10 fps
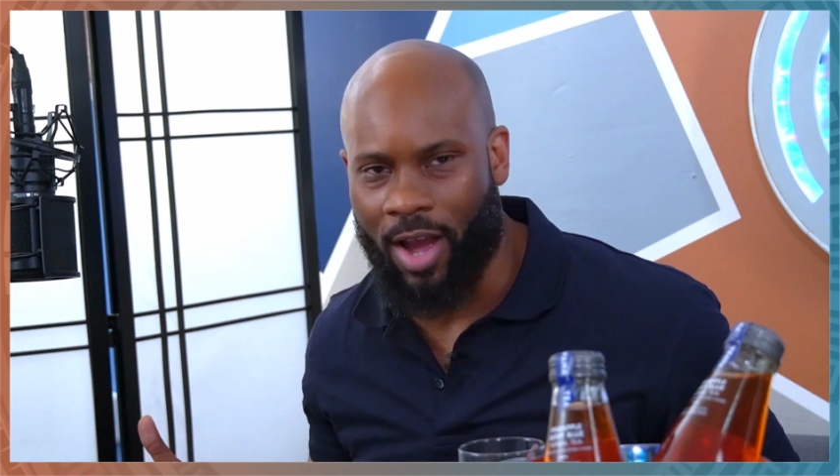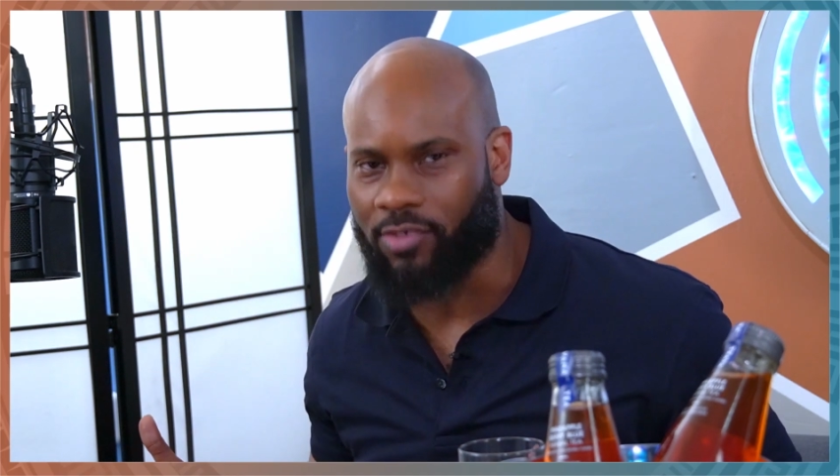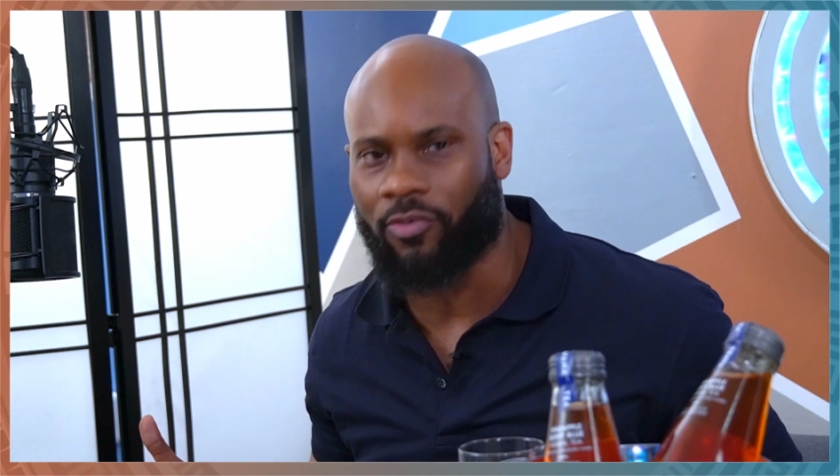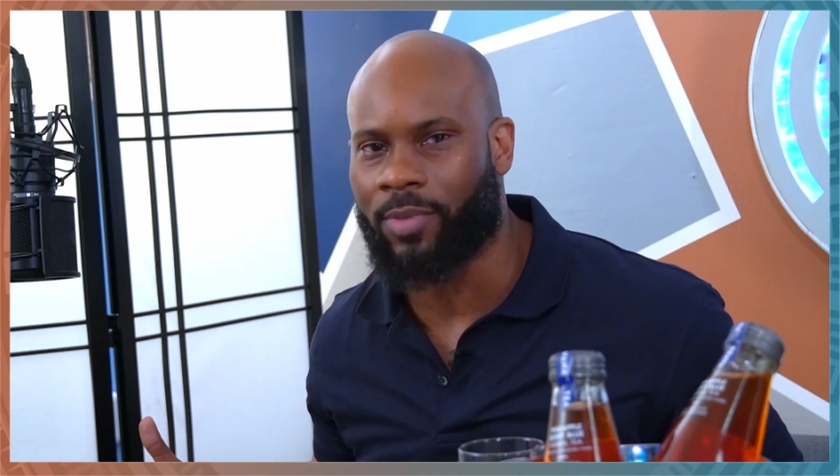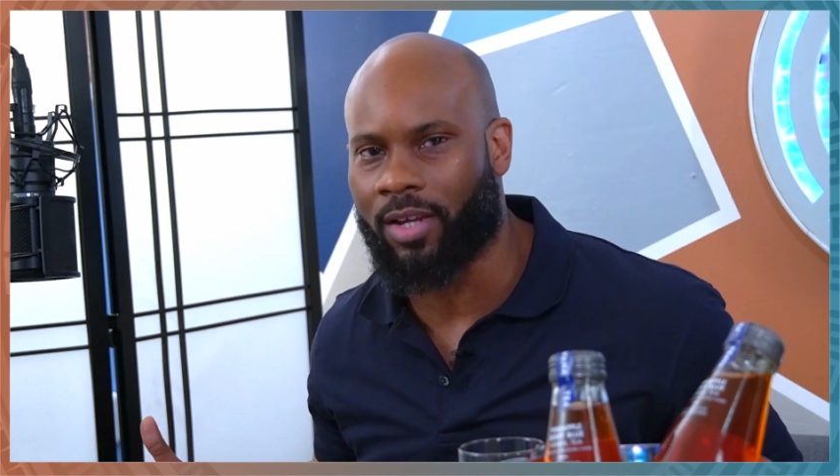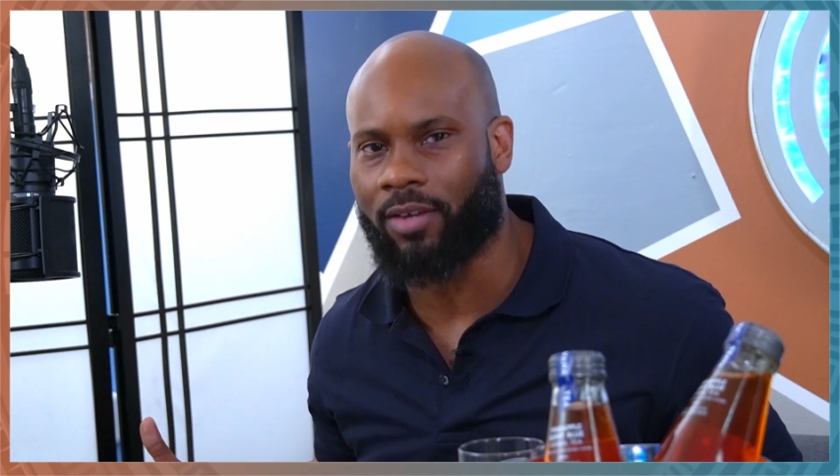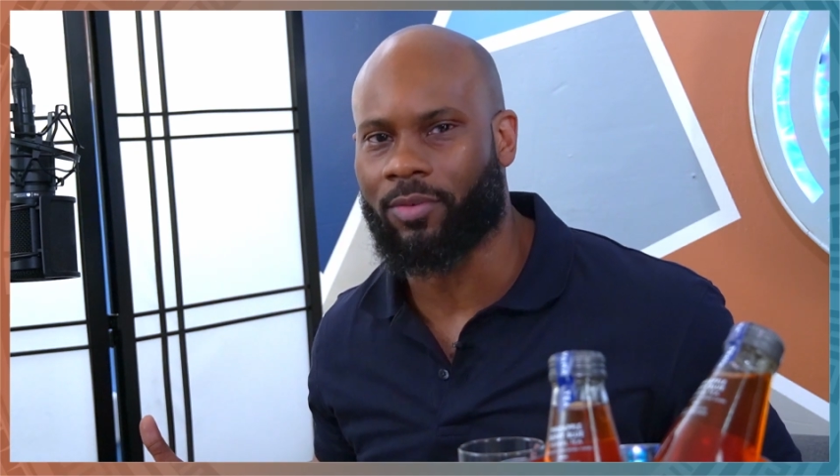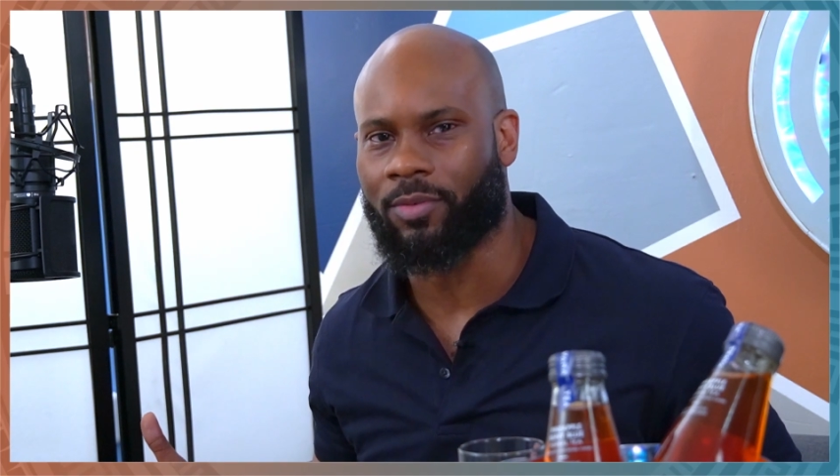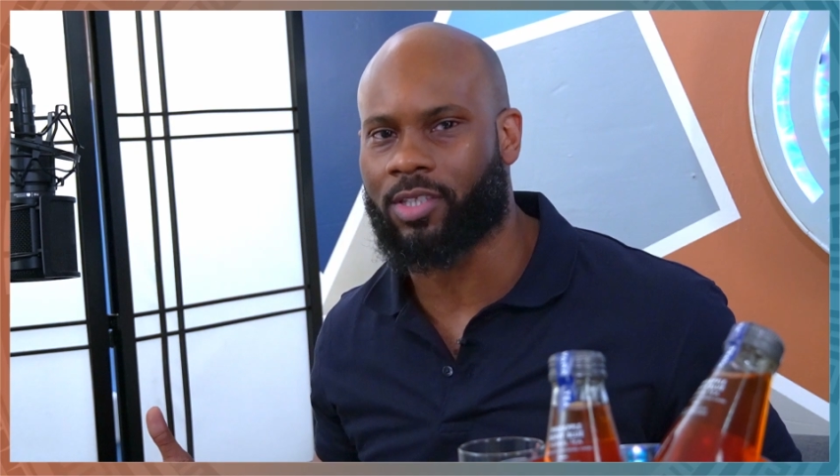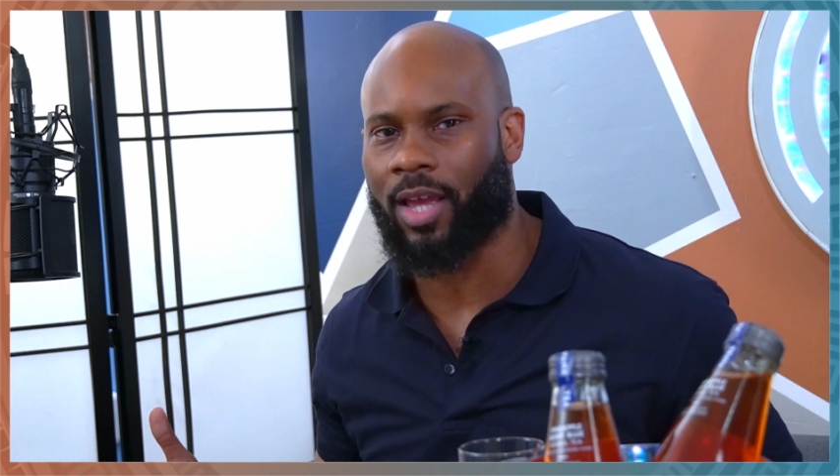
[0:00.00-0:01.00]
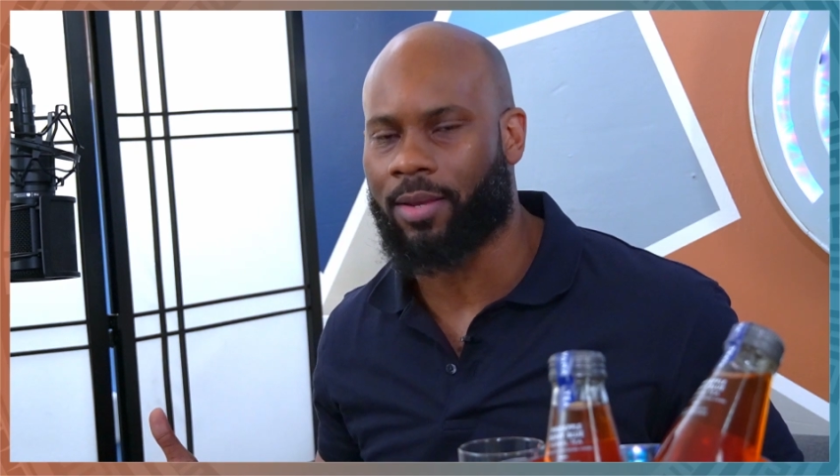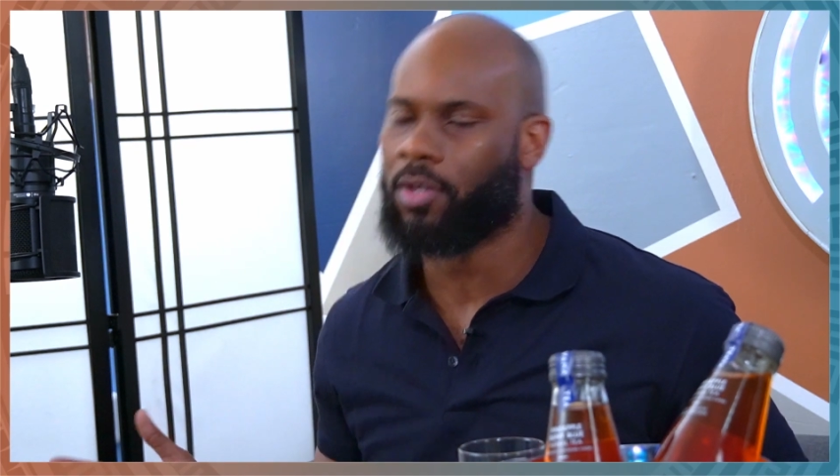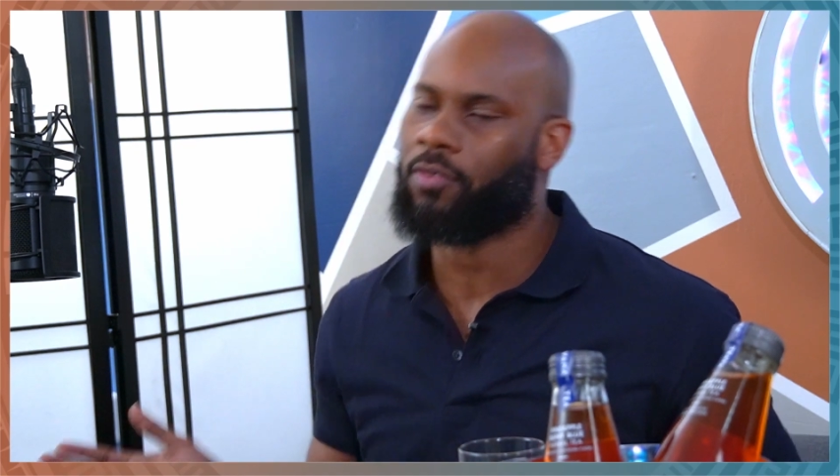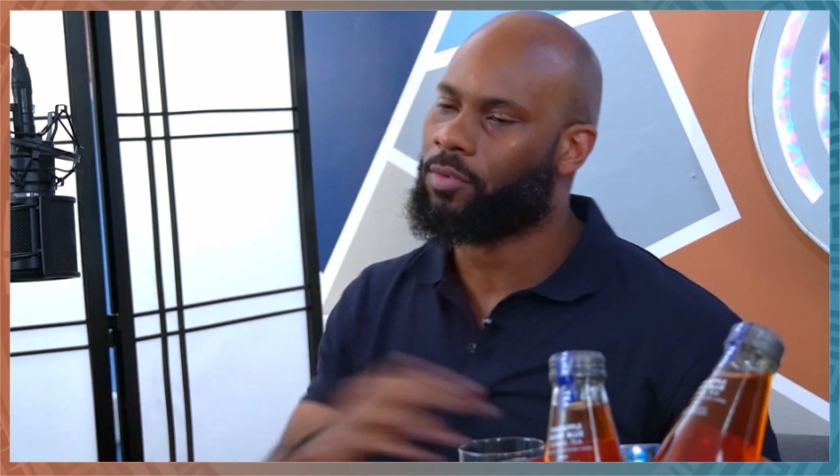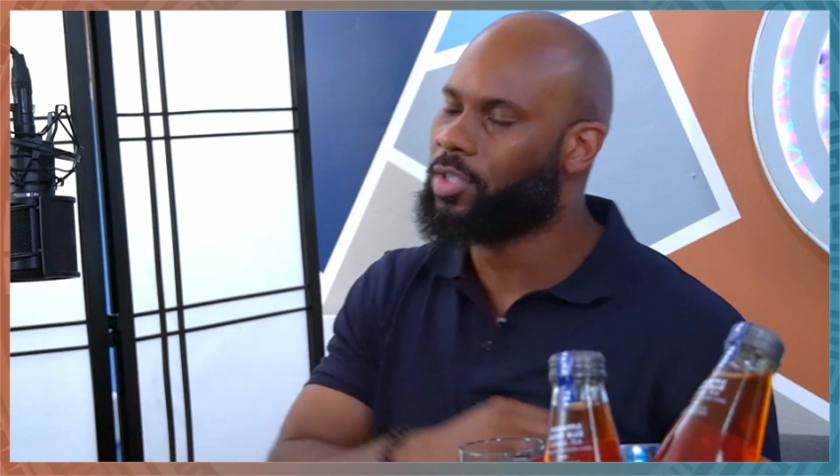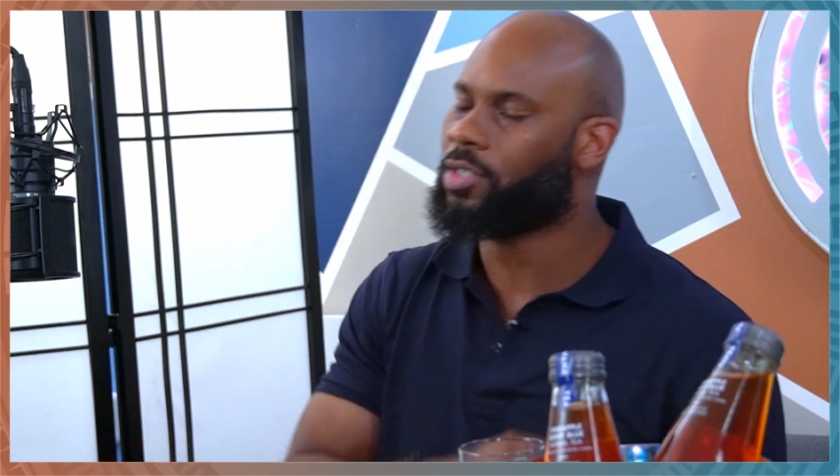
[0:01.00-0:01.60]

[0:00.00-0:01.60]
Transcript: action from none of them, it's like, man, these